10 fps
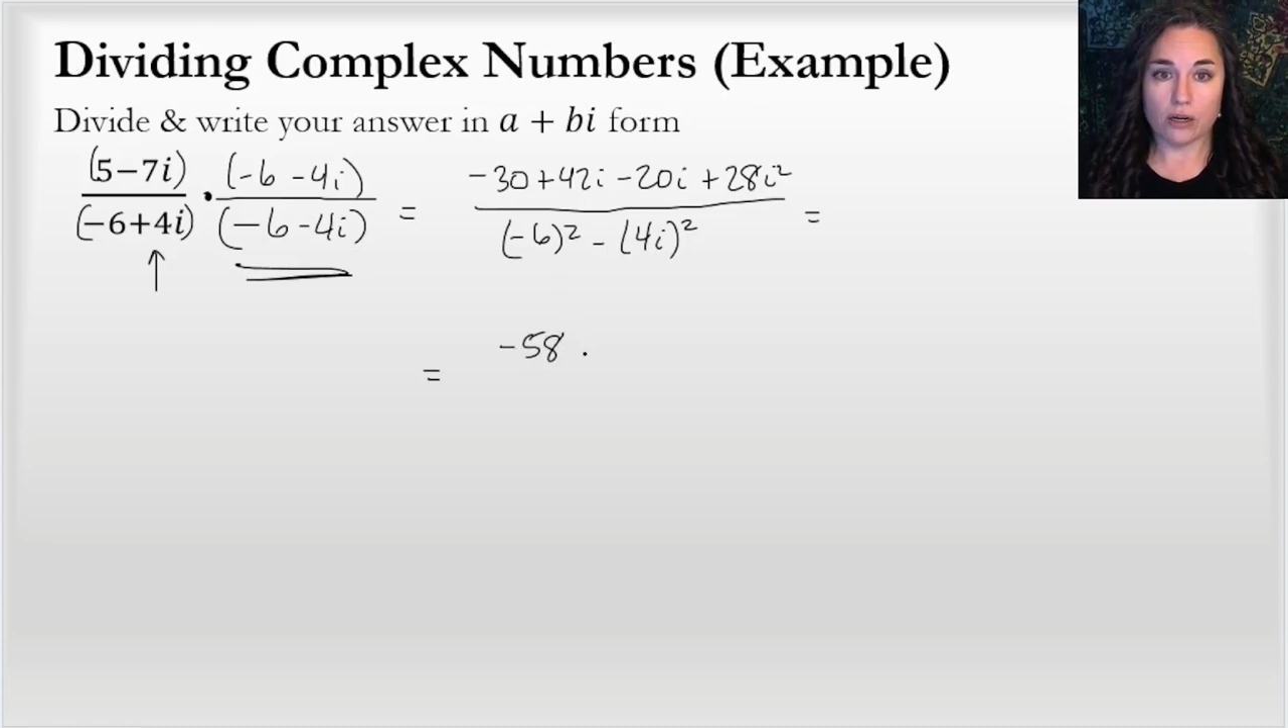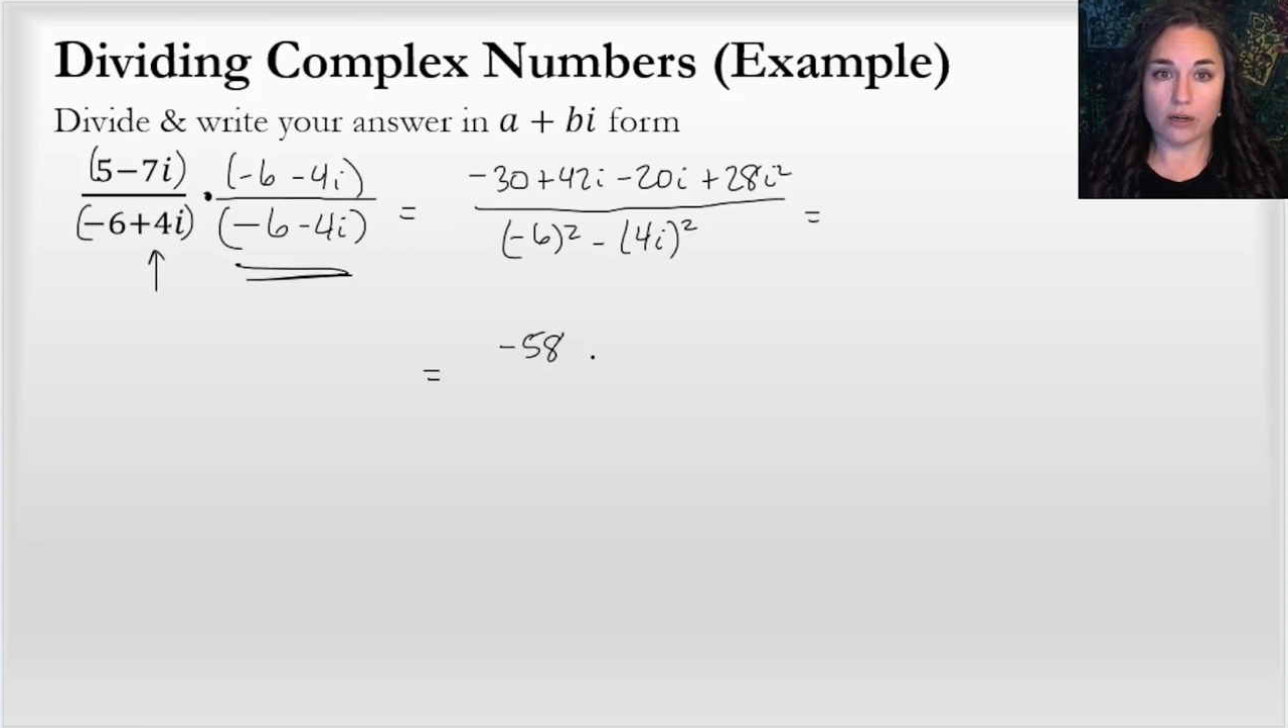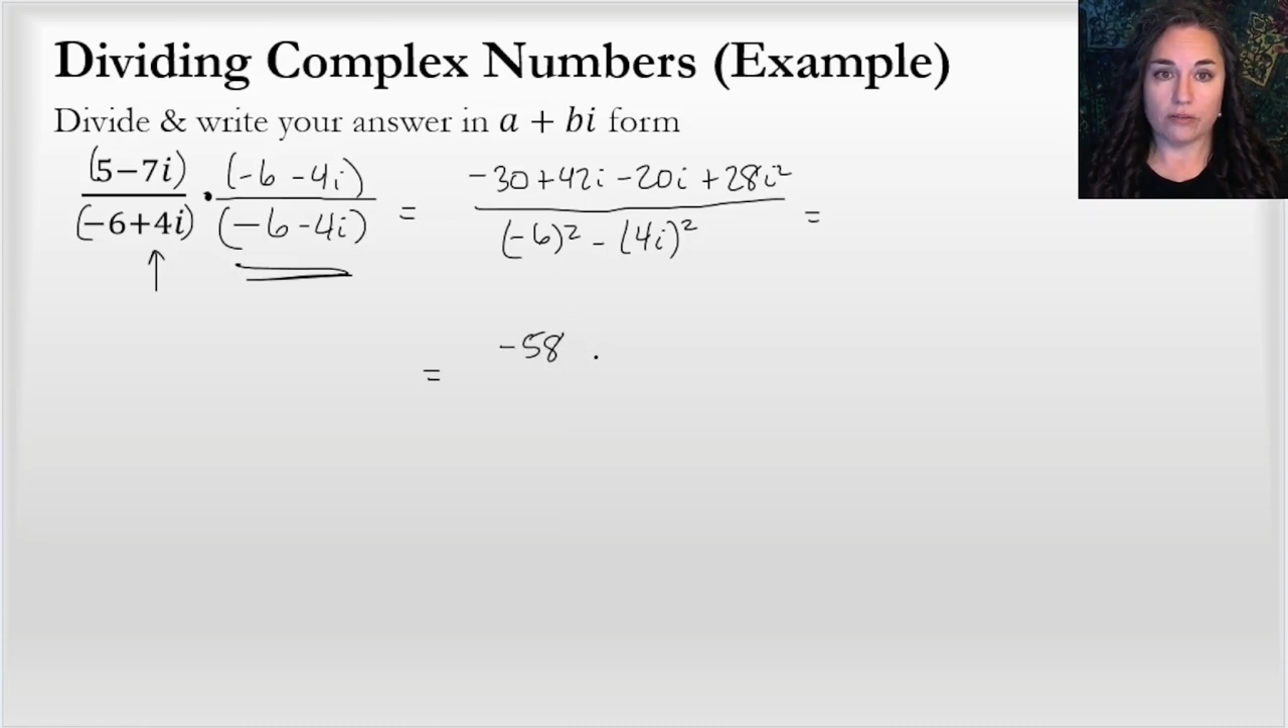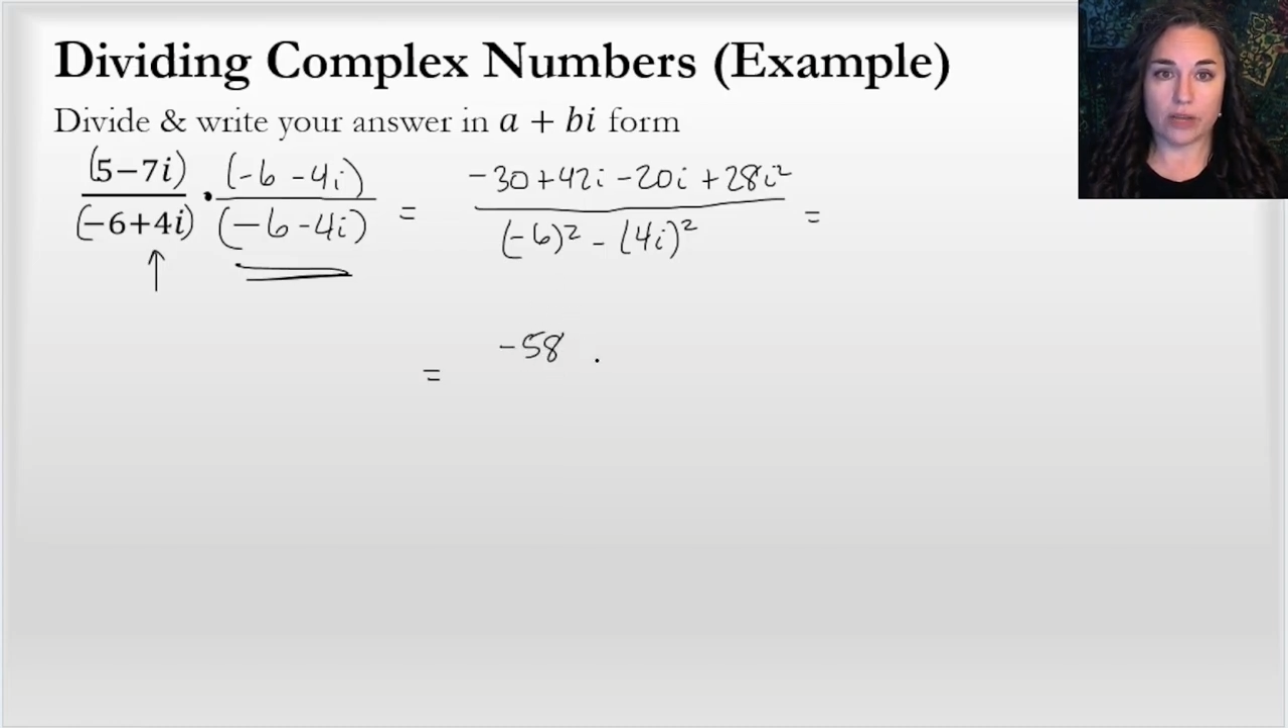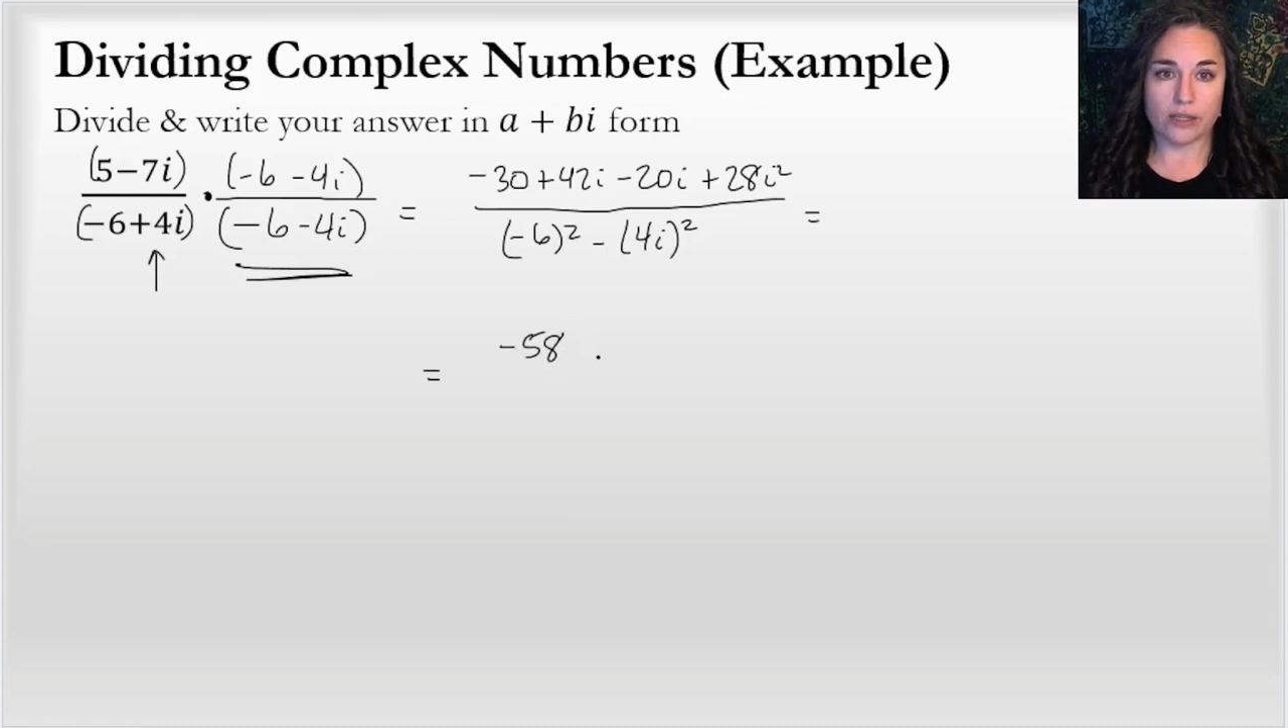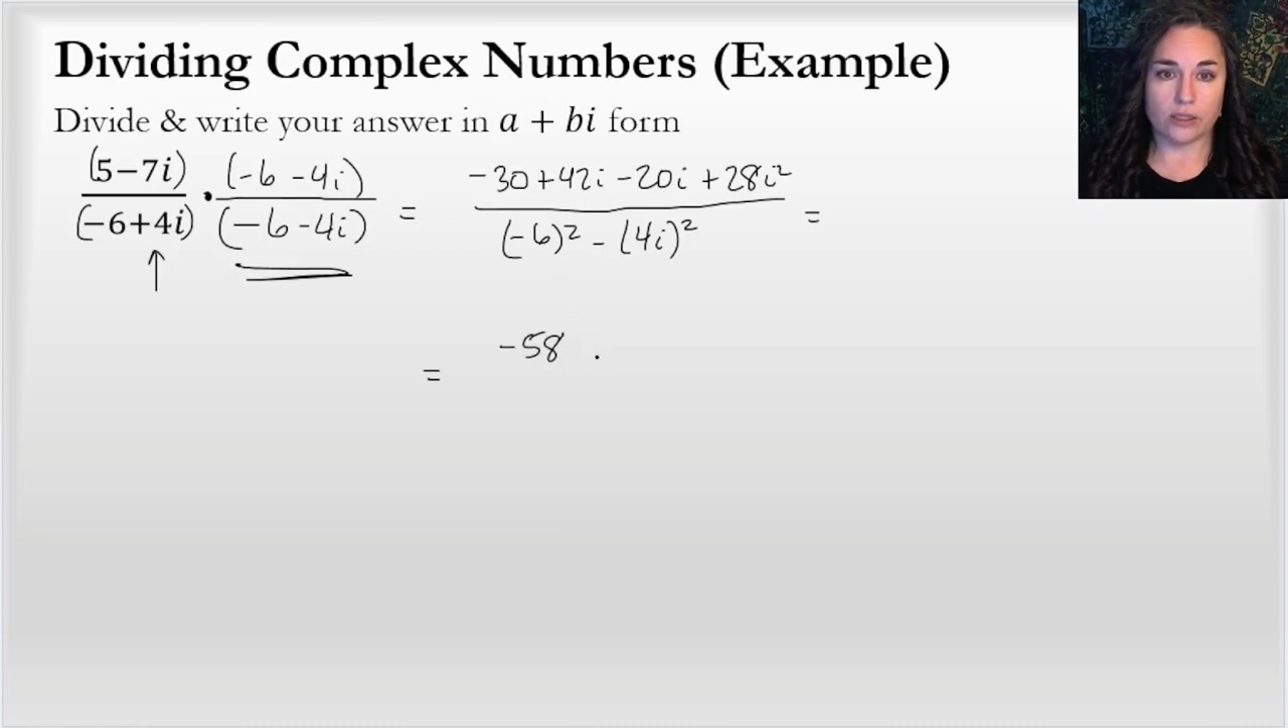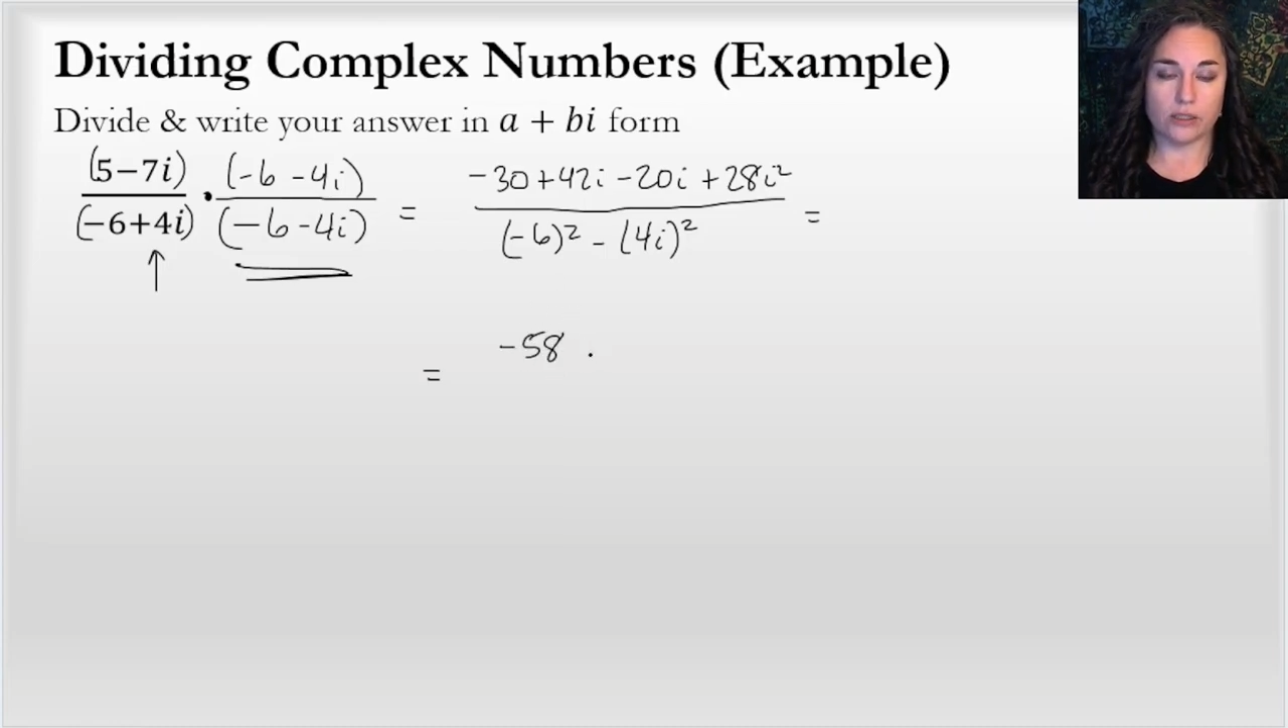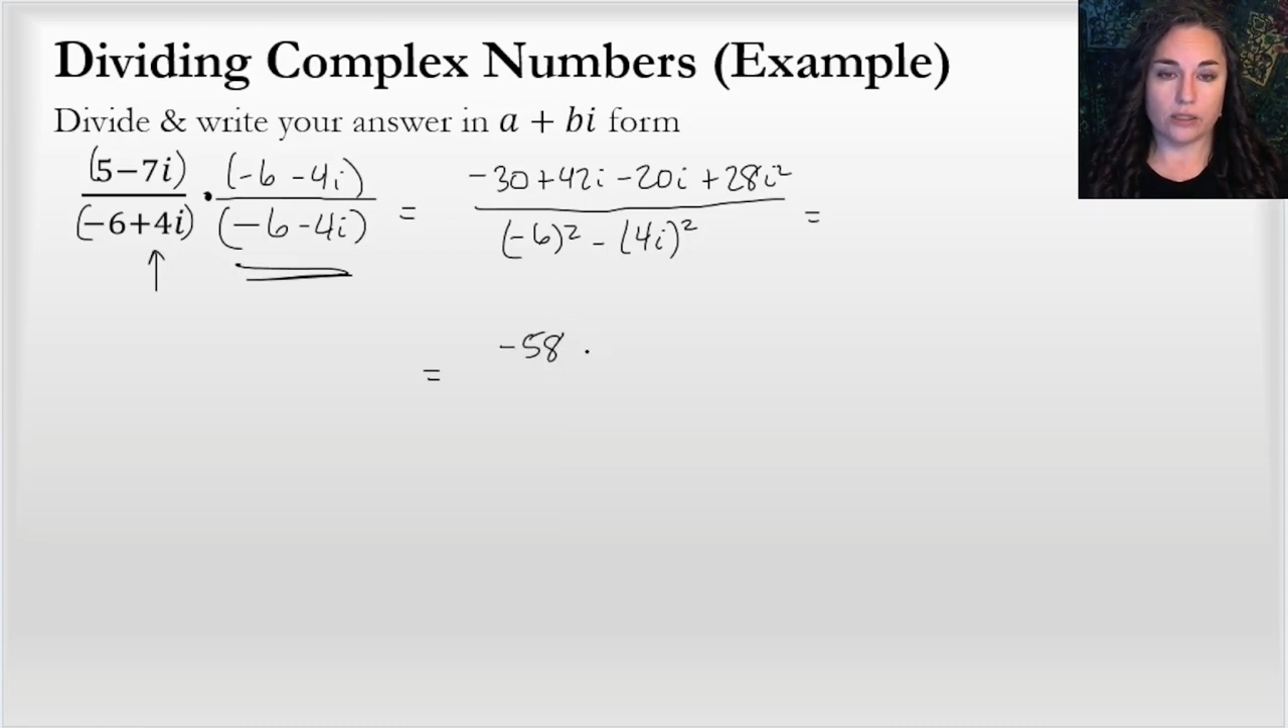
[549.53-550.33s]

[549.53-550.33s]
of that